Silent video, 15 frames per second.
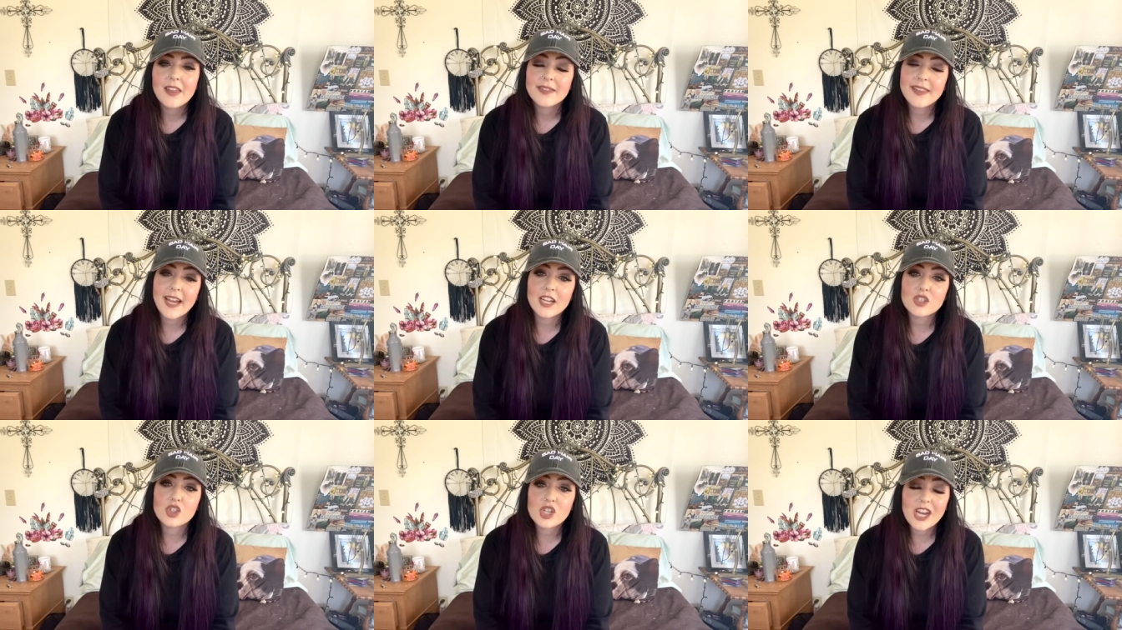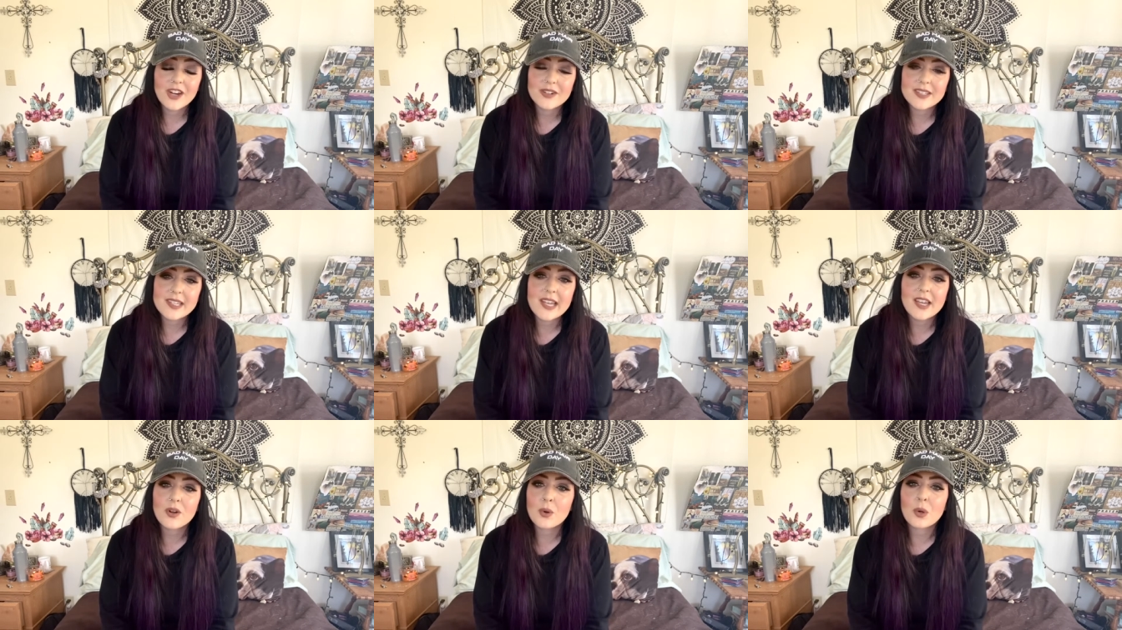that shares
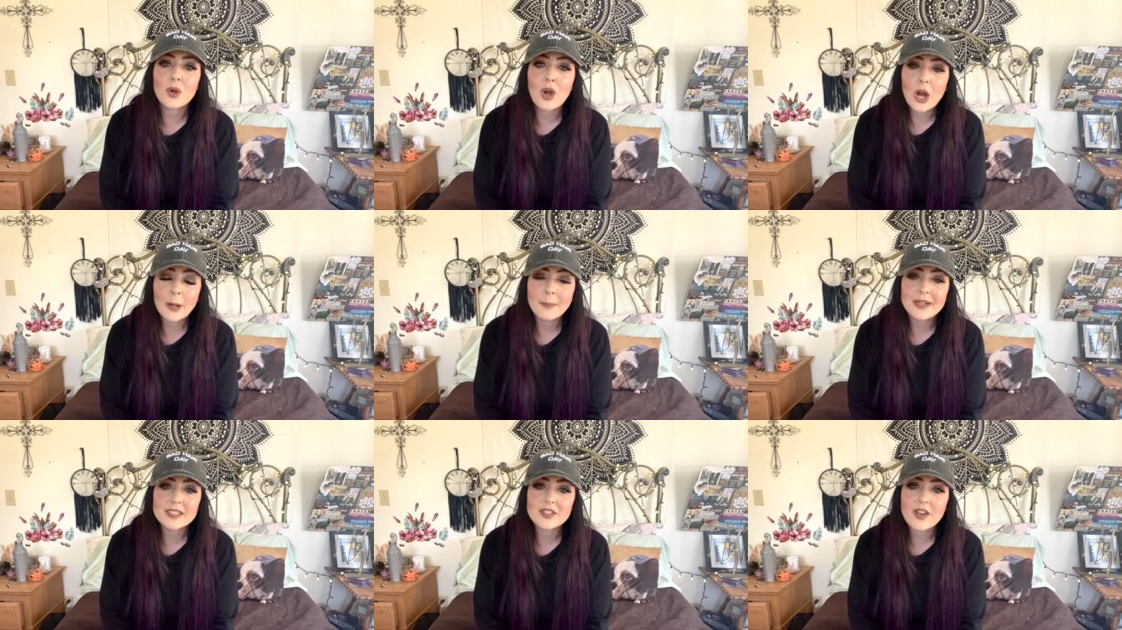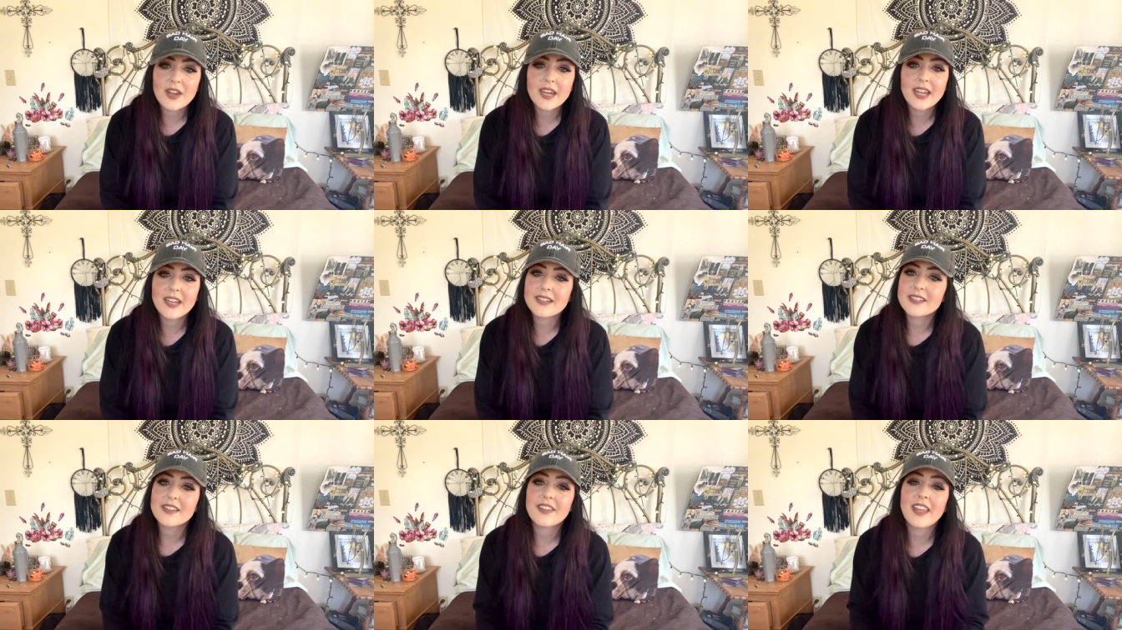it or comments on
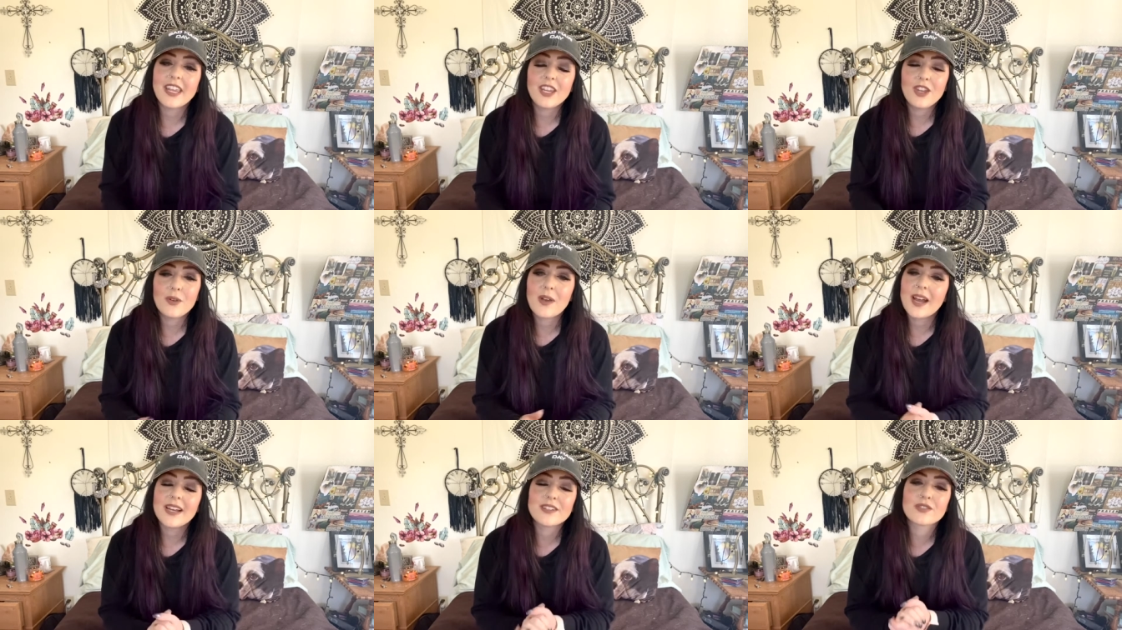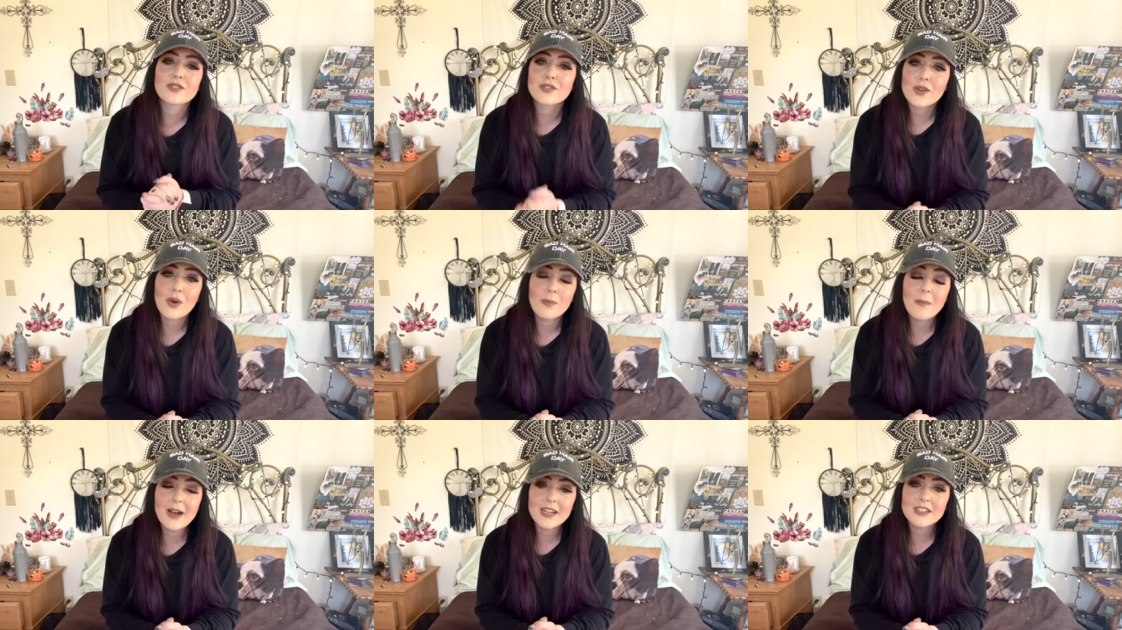it, thank you guys so
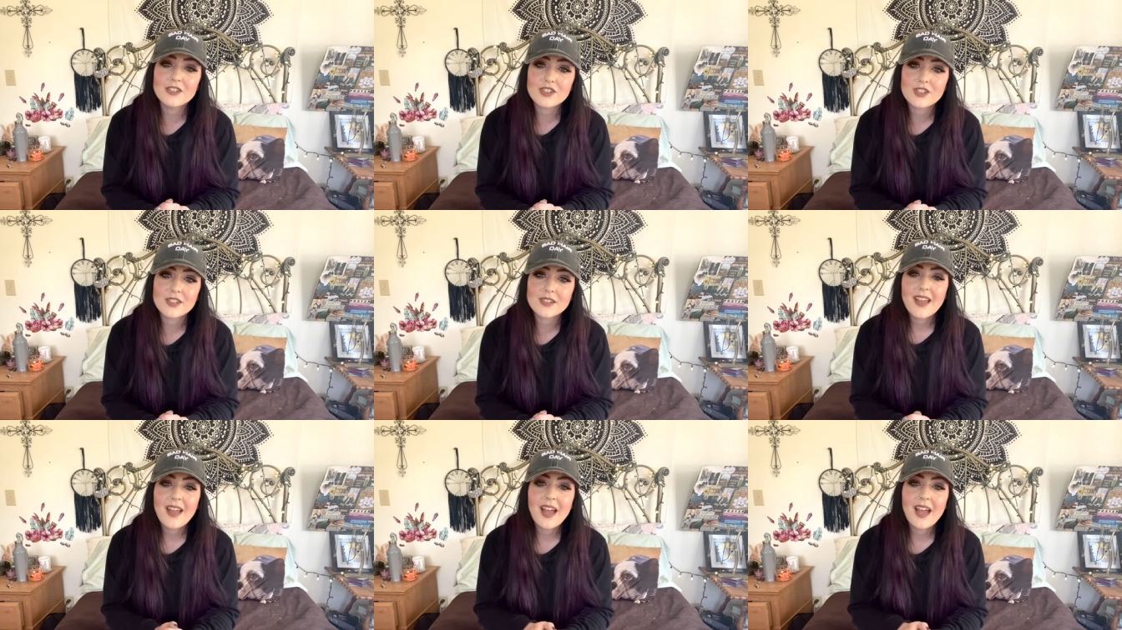much.